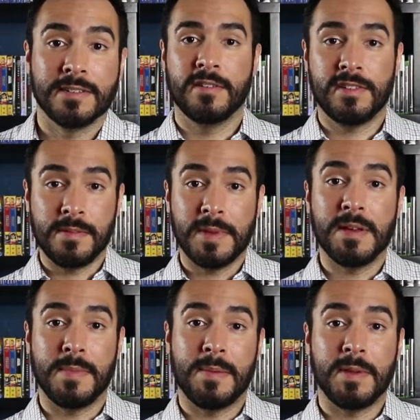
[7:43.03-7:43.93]
Cinemia
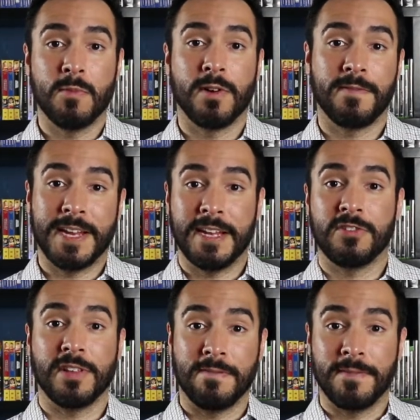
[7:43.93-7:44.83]
may be more
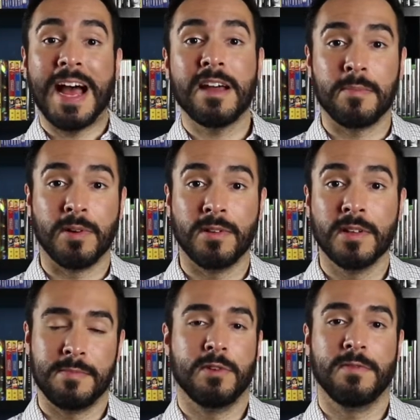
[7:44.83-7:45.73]
financially viable
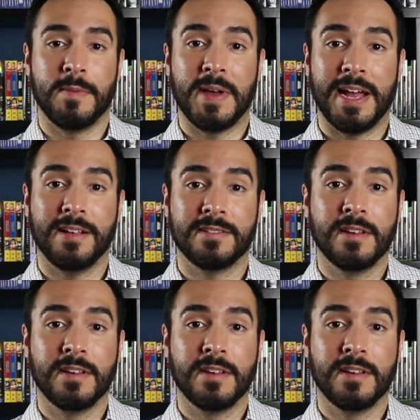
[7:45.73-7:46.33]
than MoviePass,